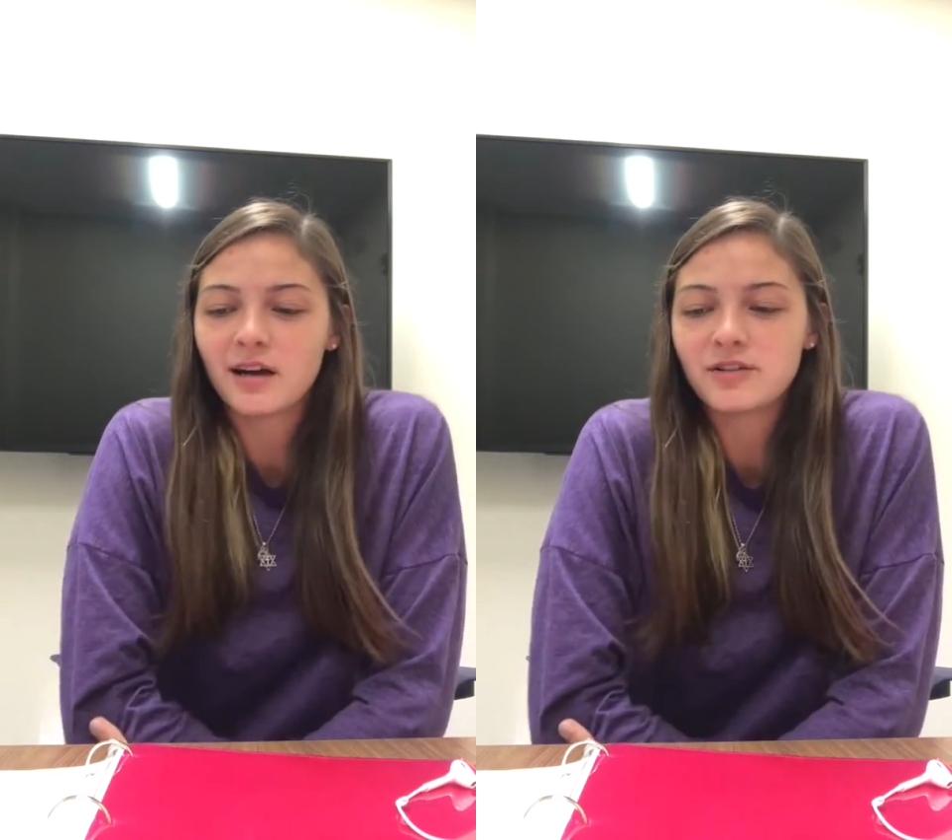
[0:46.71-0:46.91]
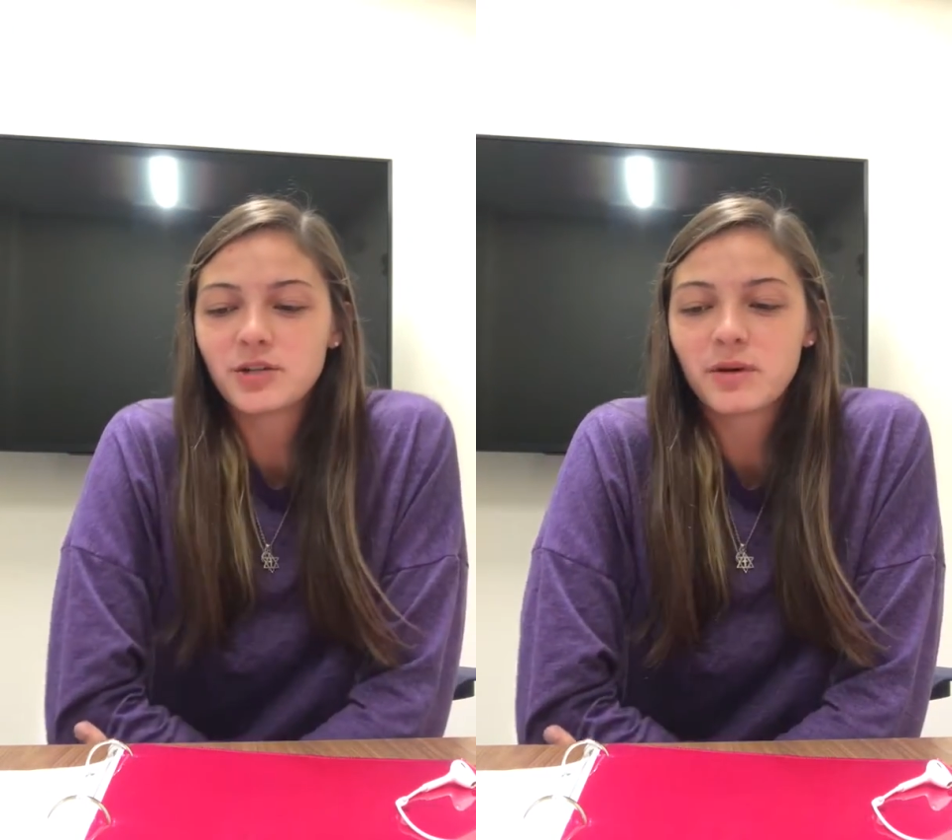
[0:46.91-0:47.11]

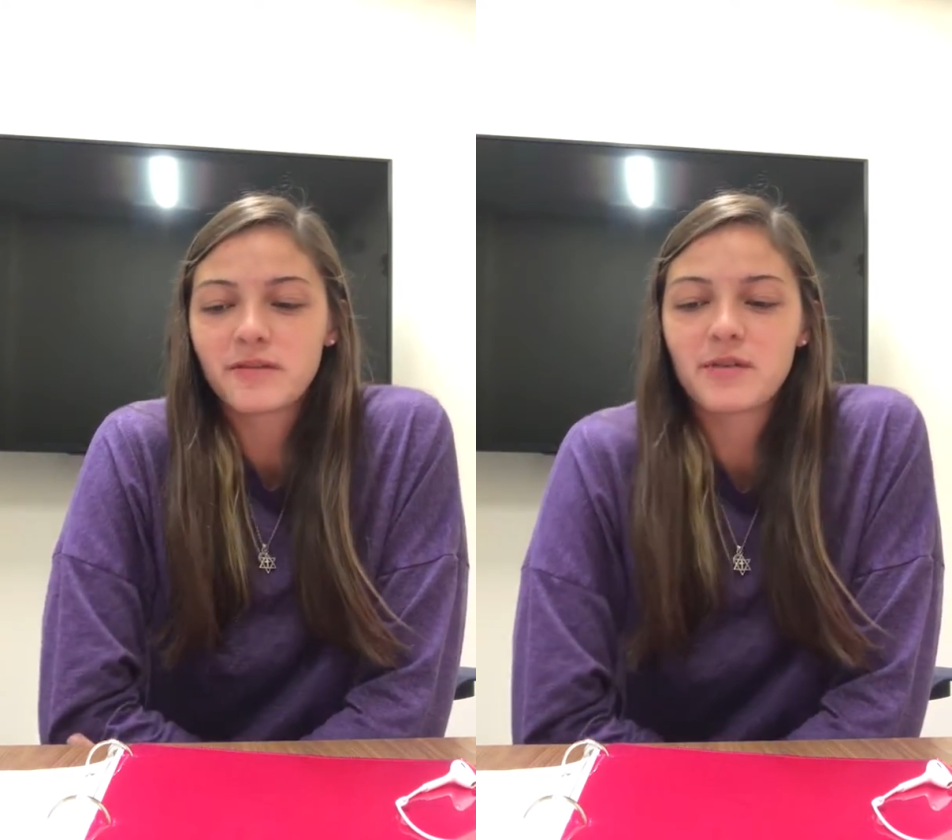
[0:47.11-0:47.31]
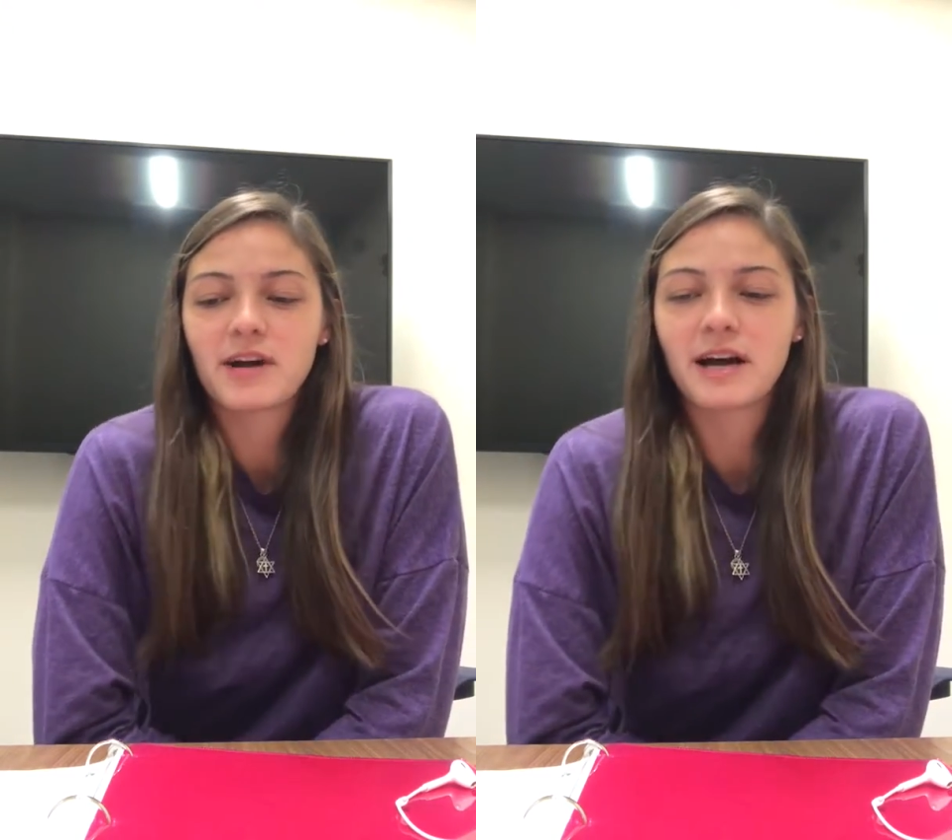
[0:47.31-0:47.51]
Two of my
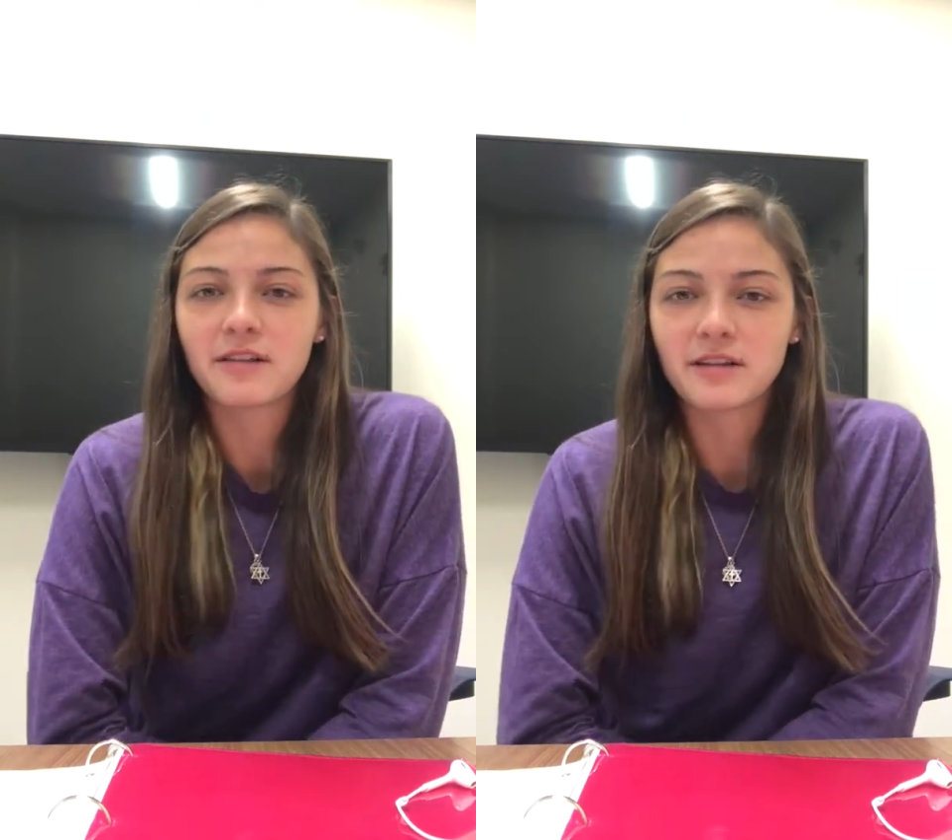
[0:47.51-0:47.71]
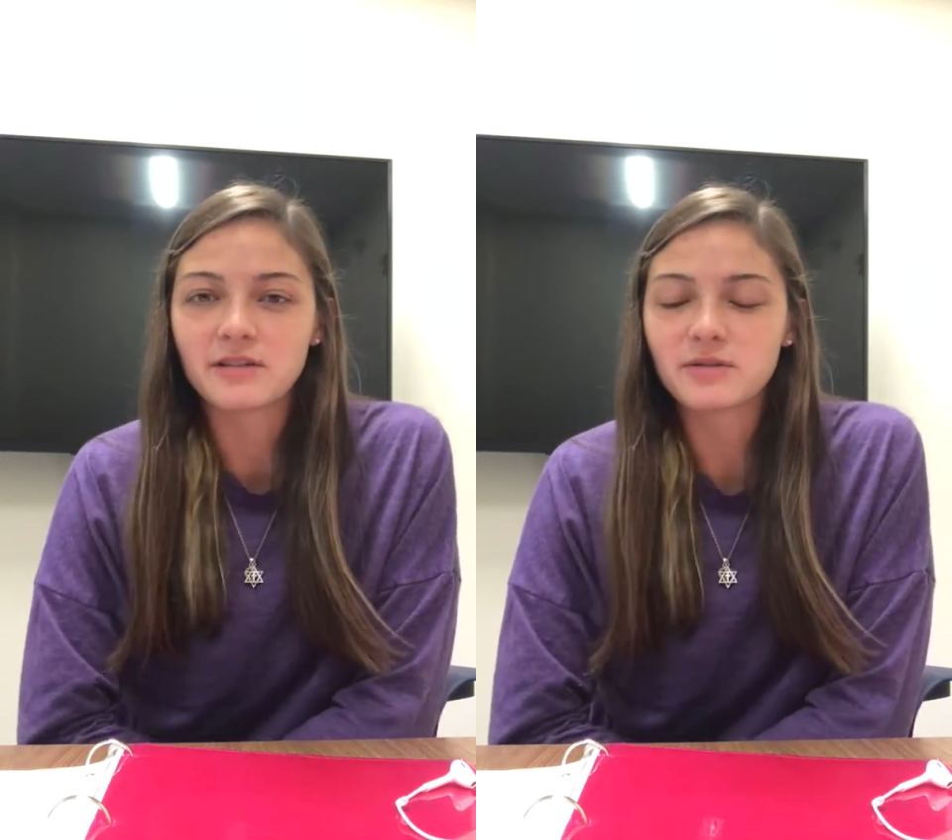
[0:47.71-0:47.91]
favorite
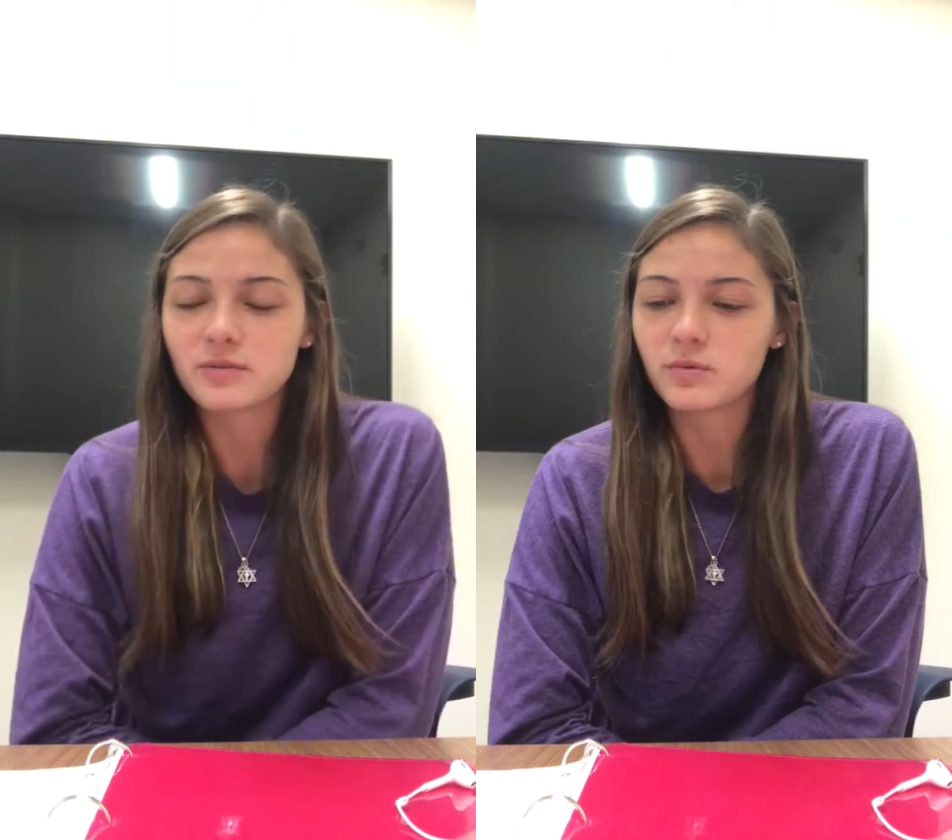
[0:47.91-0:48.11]
athletes